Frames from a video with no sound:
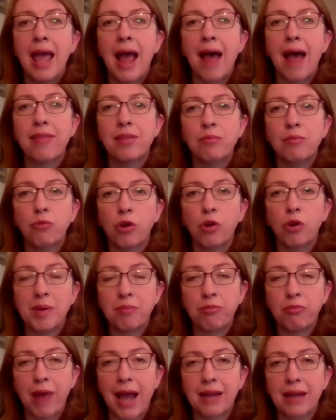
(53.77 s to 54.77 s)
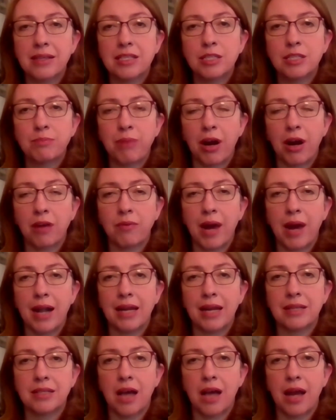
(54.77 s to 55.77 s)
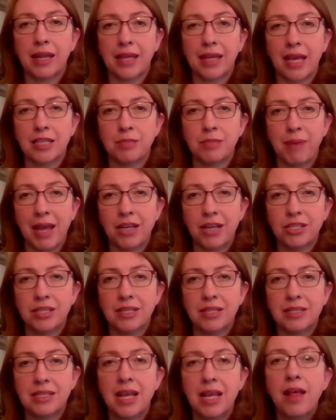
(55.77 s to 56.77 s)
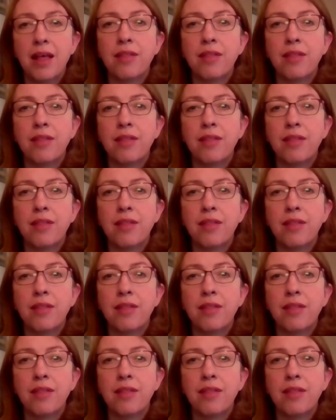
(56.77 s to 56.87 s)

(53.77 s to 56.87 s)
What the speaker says: and the more we practice part writing tonic expansions,